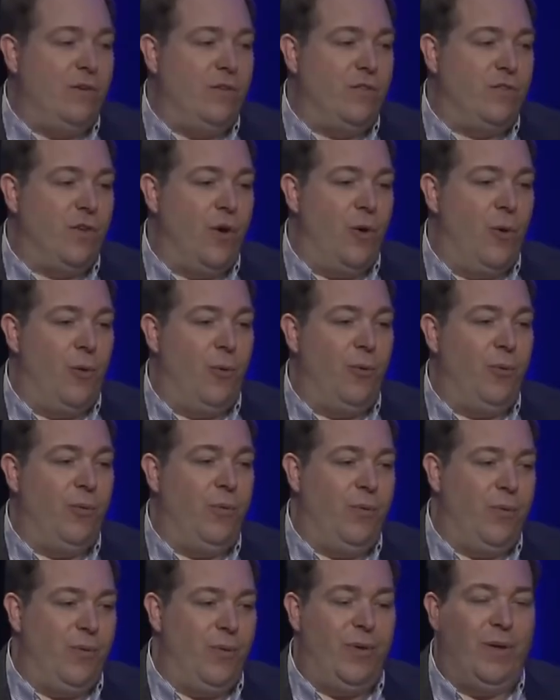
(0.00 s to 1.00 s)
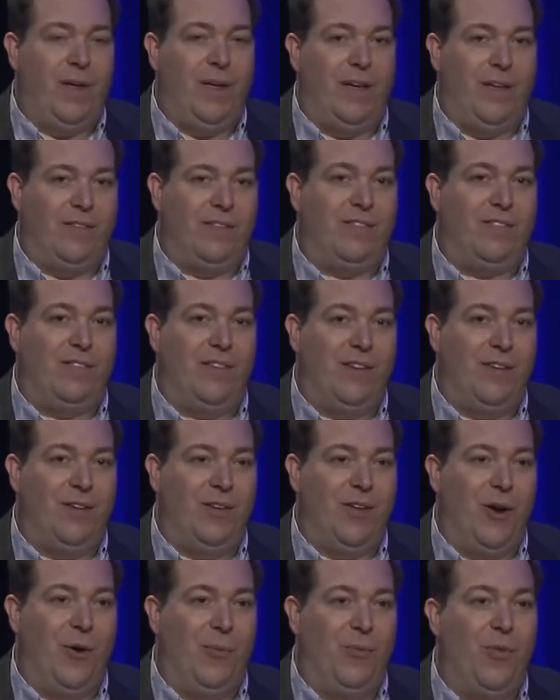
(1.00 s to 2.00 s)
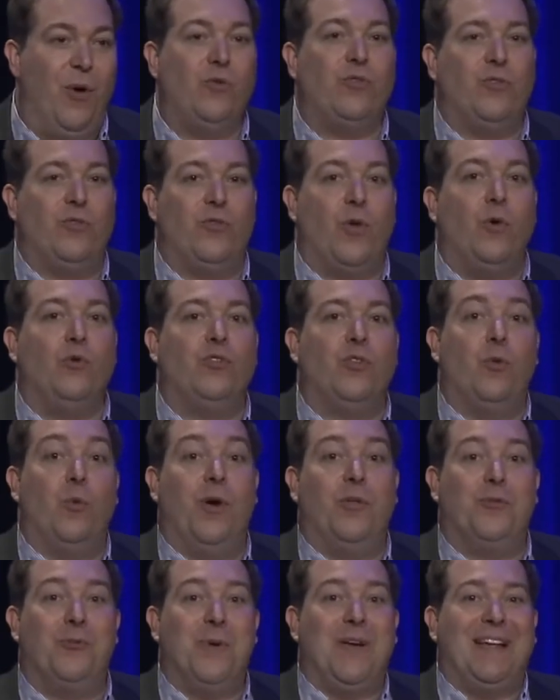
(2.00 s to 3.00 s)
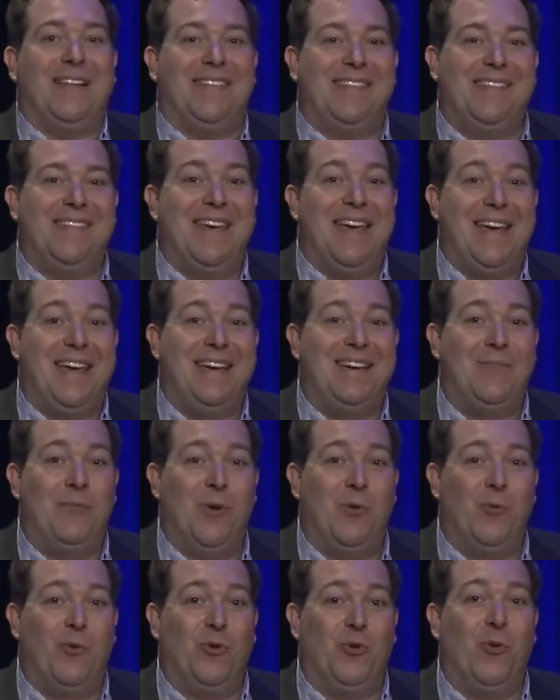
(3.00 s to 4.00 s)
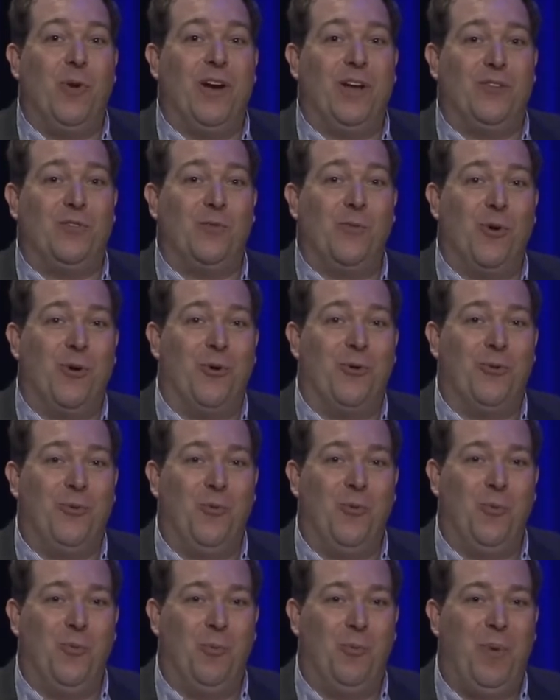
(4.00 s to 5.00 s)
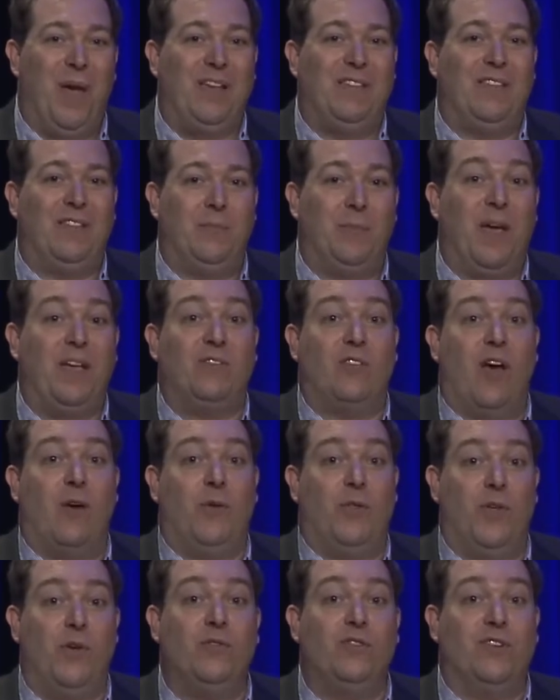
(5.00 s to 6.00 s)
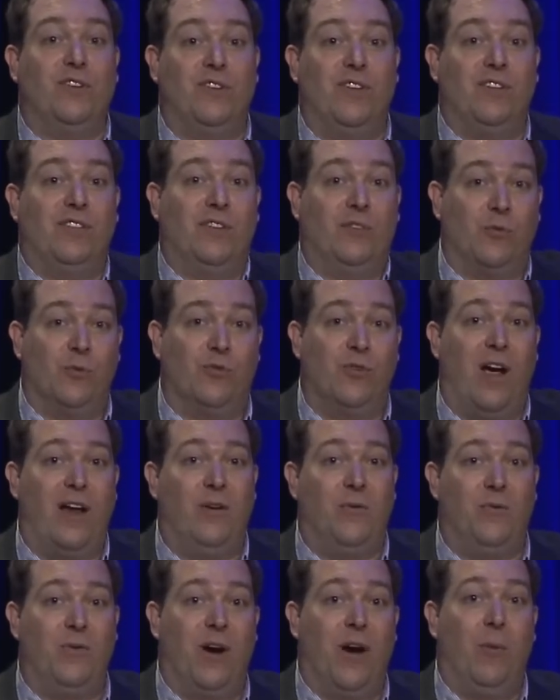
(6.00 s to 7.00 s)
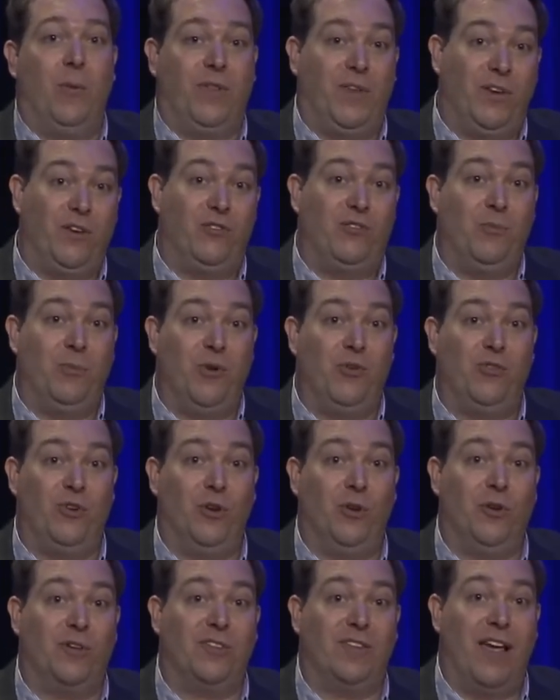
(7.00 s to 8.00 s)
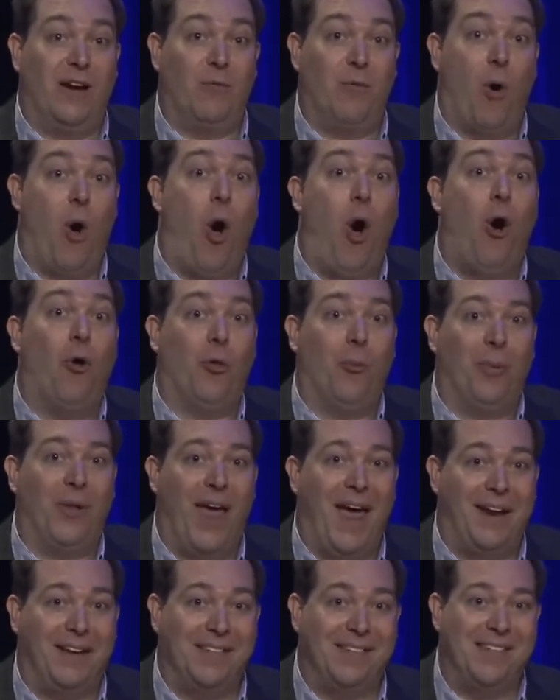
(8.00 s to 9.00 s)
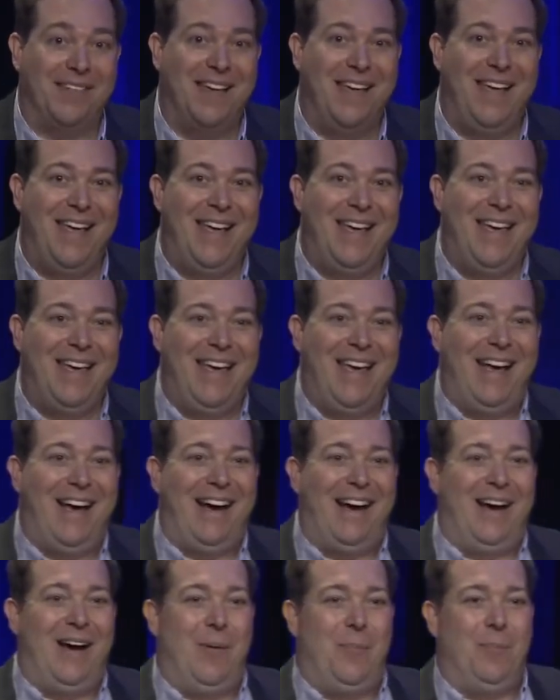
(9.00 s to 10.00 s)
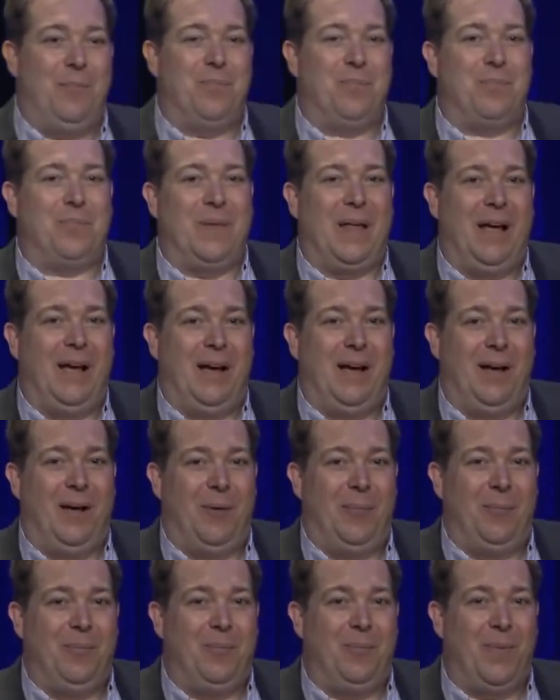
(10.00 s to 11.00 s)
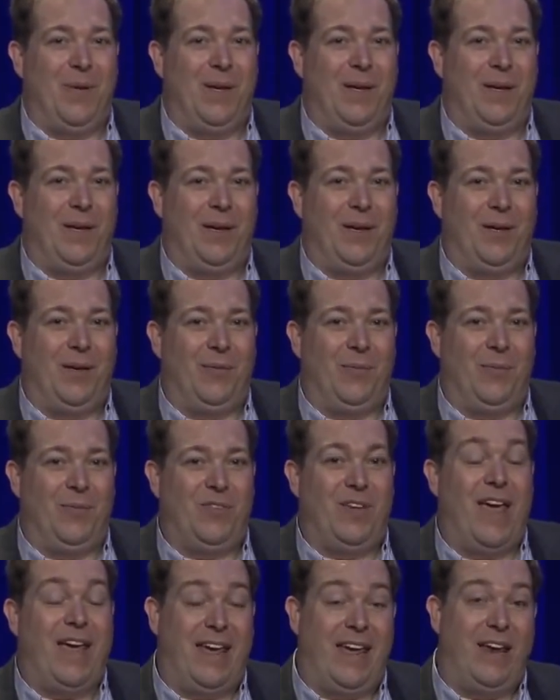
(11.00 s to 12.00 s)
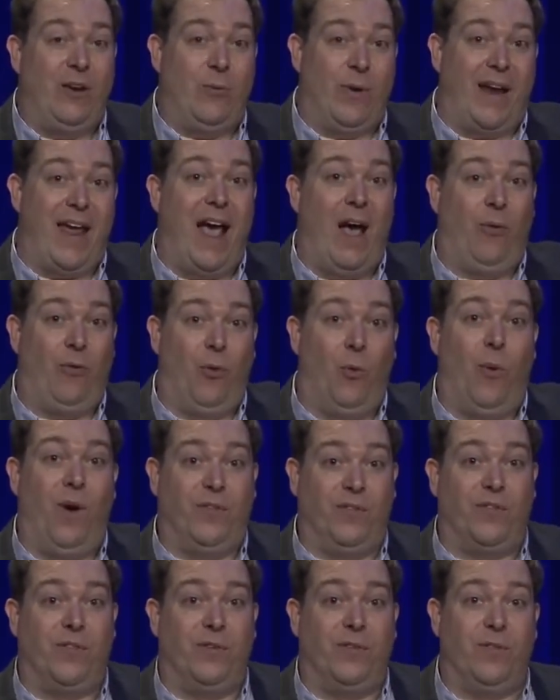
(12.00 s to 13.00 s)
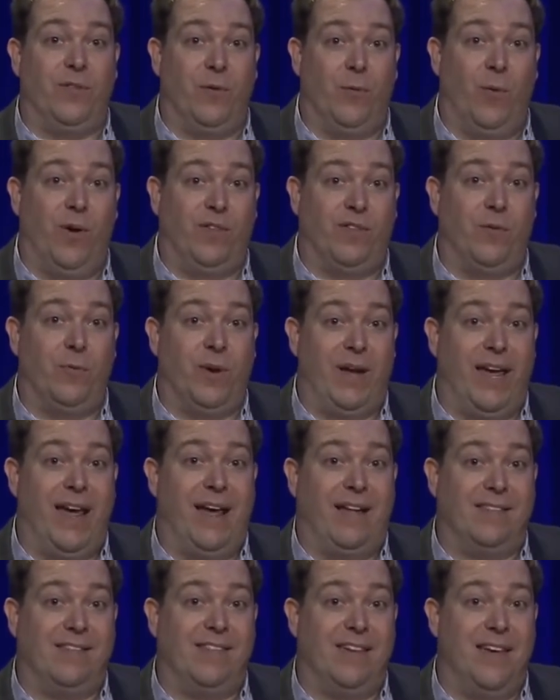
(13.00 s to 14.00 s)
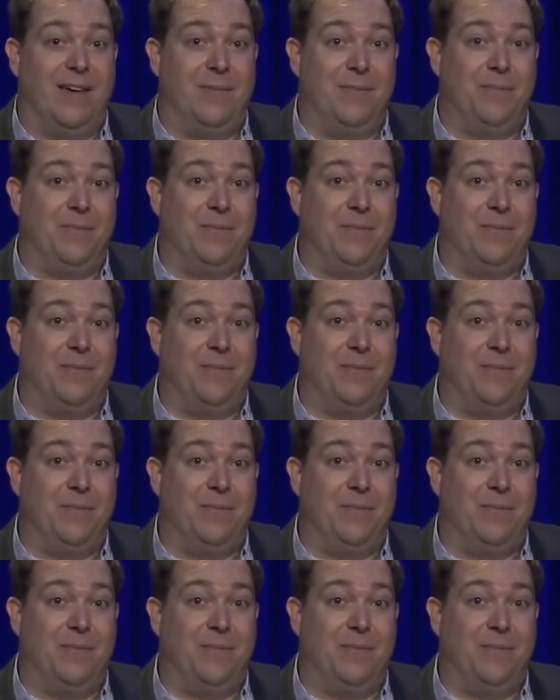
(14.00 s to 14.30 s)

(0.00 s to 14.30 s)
so it's, you know, those are, those are the ones we can see. What we're doing is we're, based, based off of those statistics, we're trying to figure out what the distribution looks like for all the planets, um, um, uh, taking into account the ones, that, the ones that we can't see.